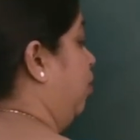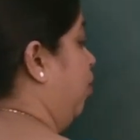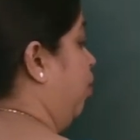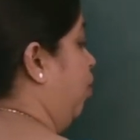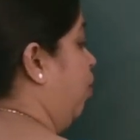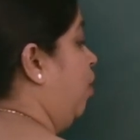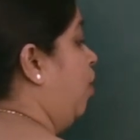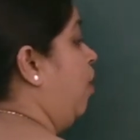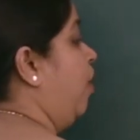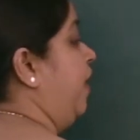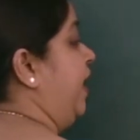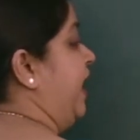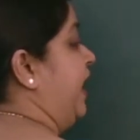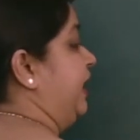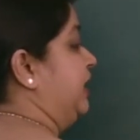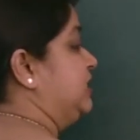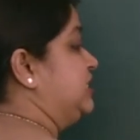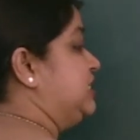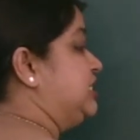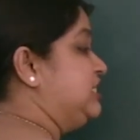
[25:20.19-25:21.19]

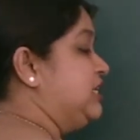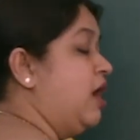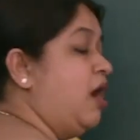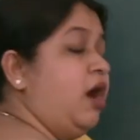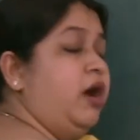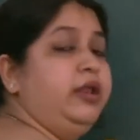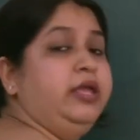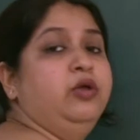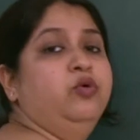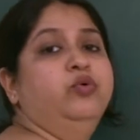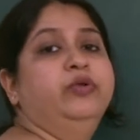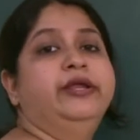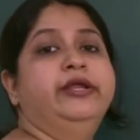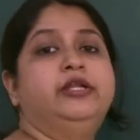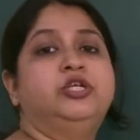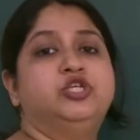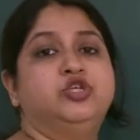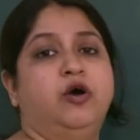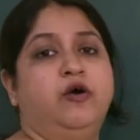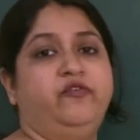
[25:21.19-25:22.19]
OX star
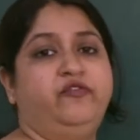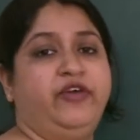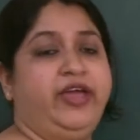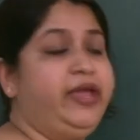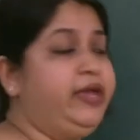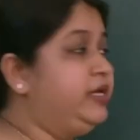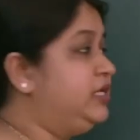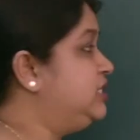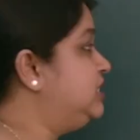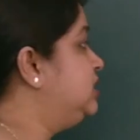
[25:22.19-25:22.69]
units of X